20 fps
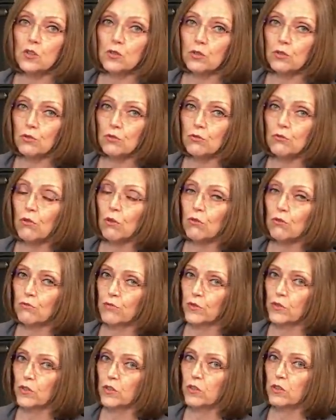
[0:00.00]
too
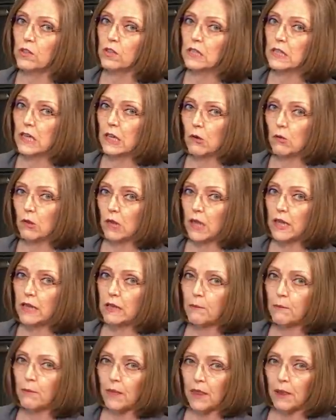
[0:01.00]
overcooked. I don't like
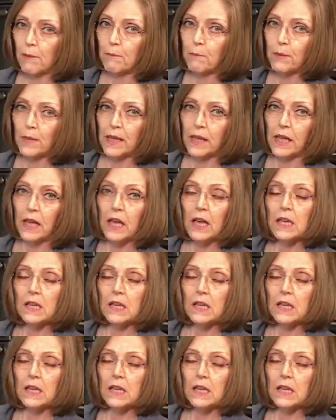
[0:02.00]
them limpy.